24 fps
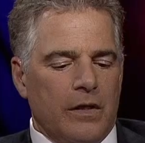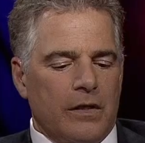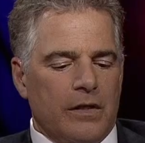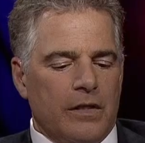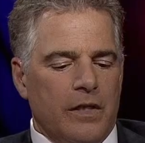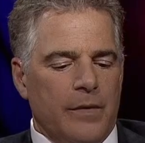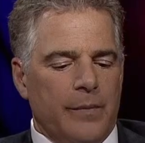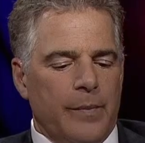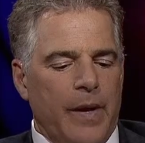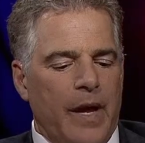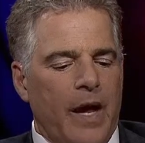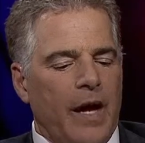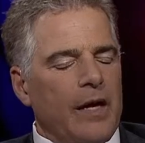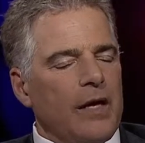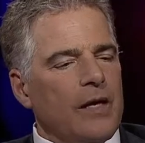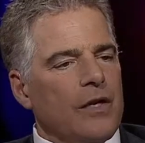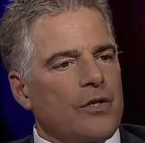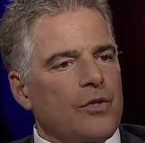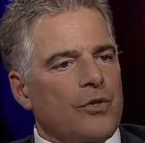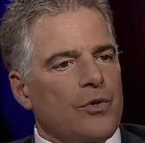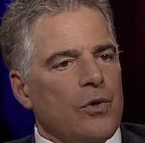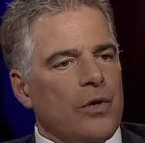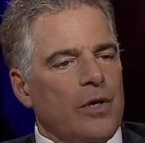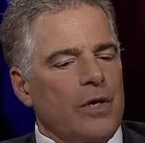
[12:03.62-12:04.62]
sit back and
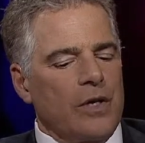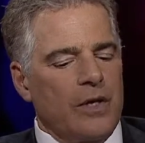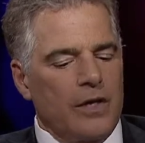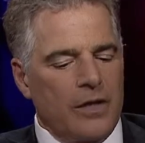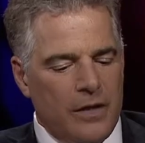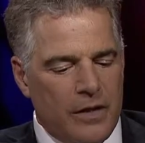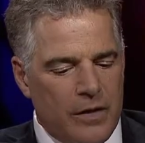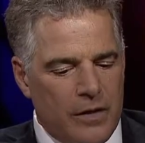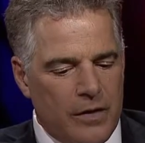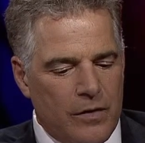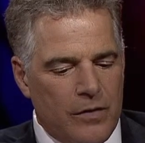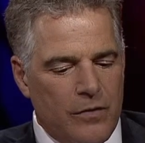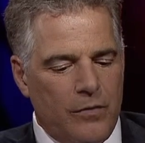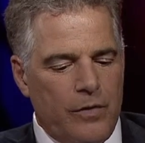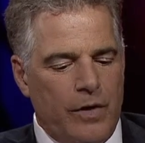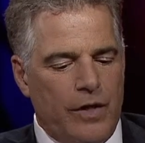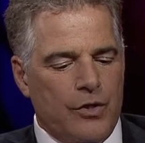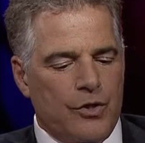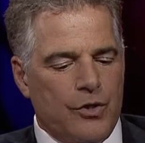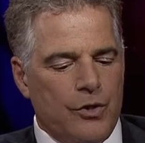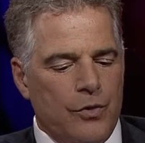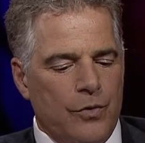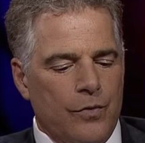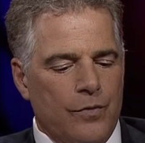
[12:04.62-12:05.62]
enjoy
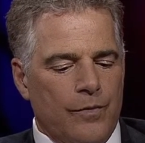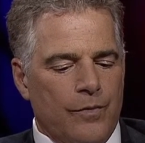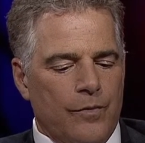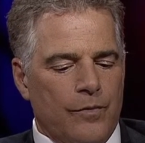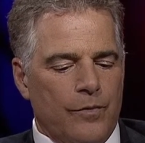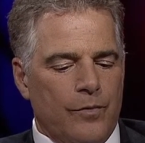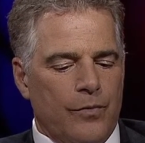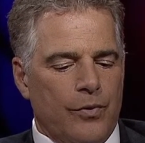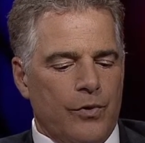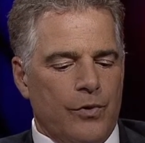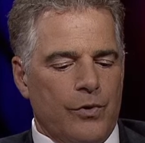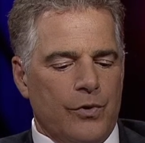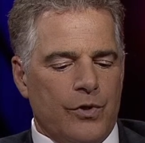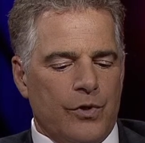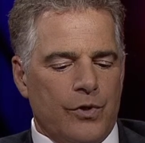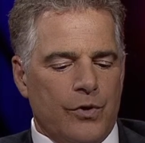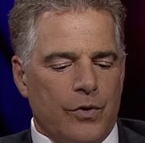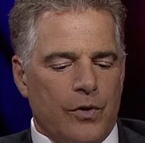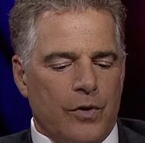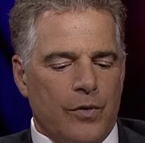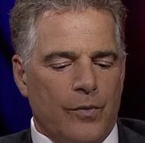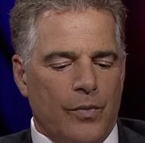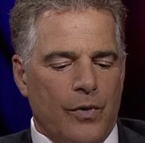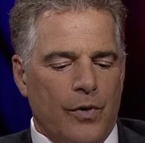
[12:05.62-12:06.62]
Ray Chew,
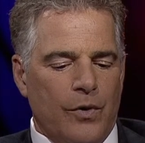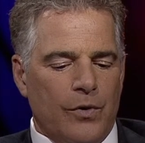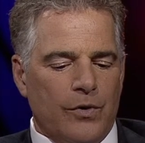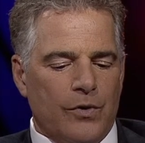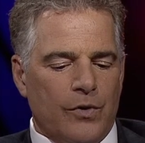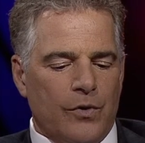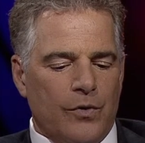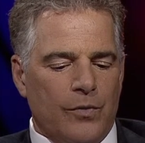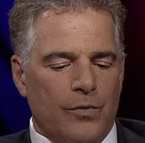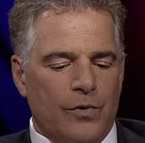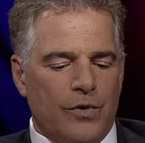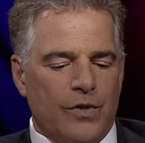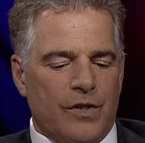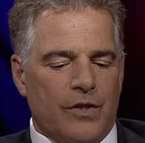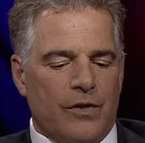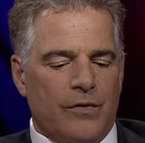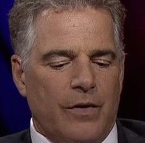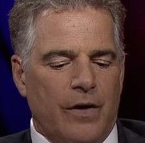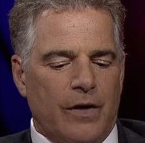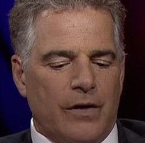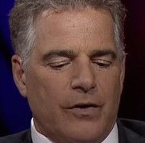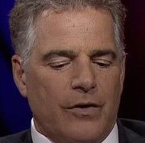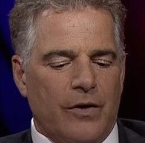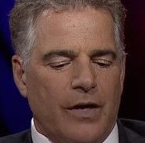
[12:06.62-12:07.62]
producer, composer, music
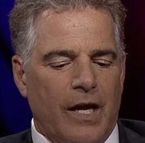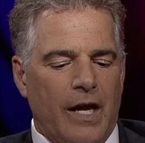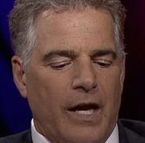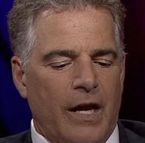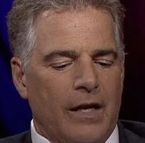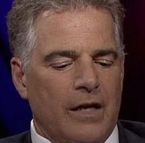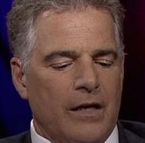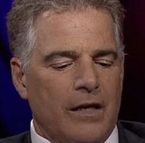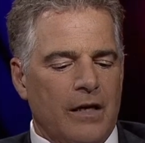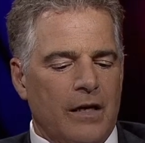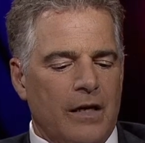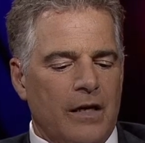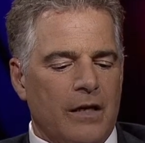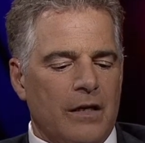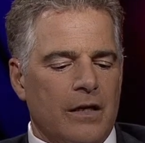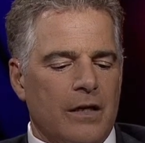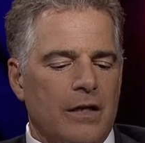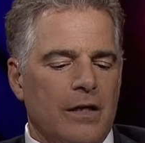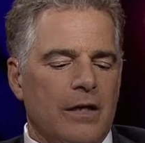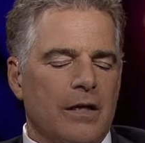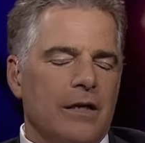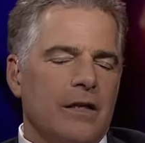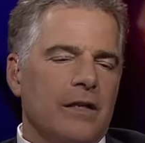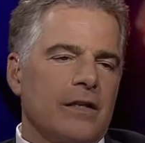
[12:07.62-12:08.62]
director, and uh,
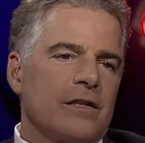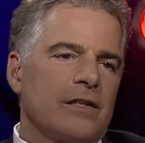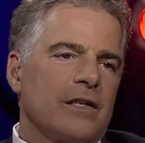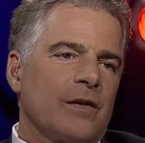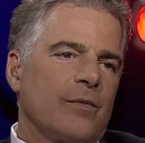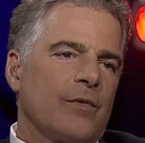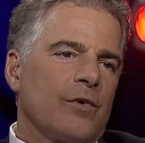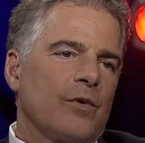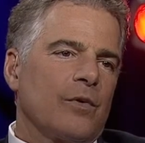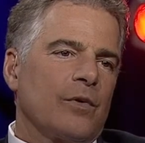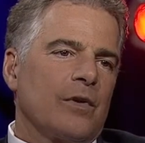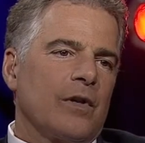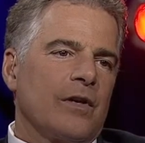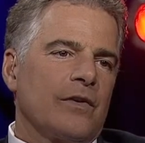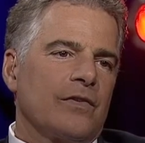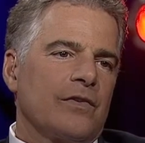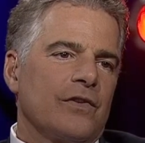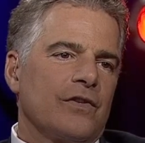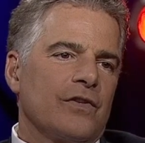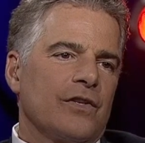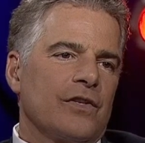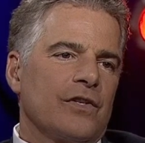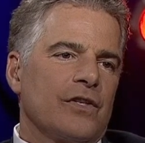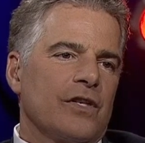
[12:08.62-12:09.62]
someone who loves
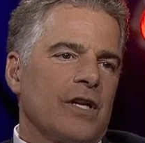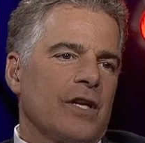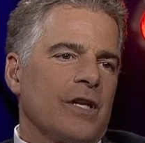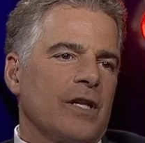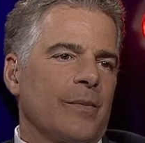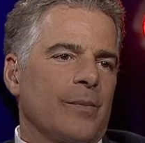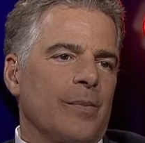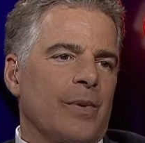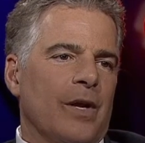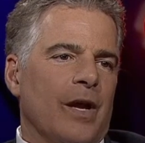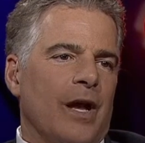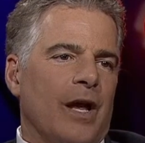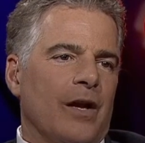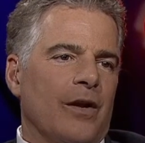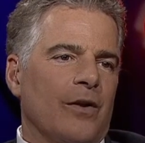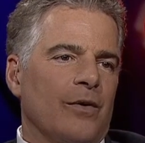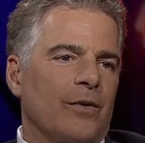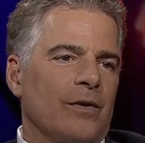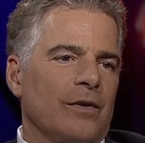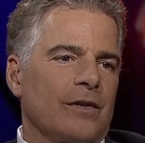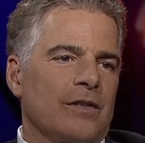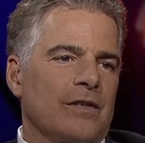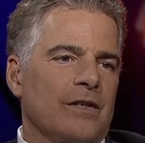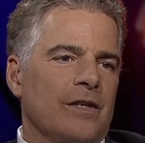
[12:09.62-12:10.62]
to just sit at the
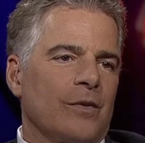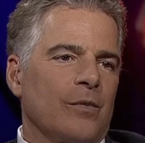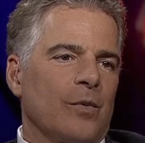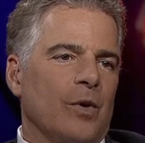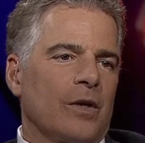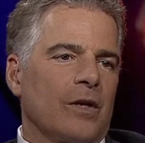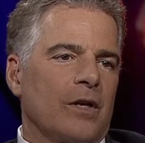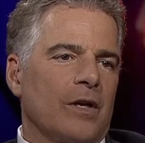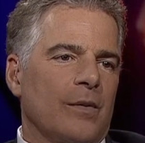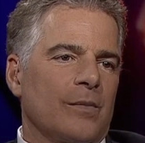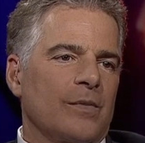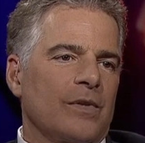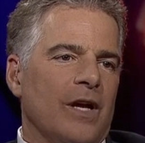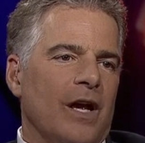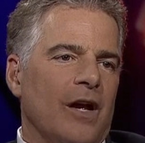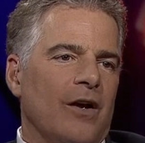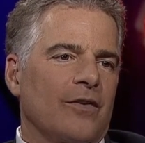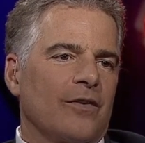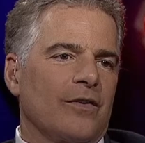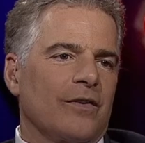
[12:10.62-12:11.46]
piano and see what comes out.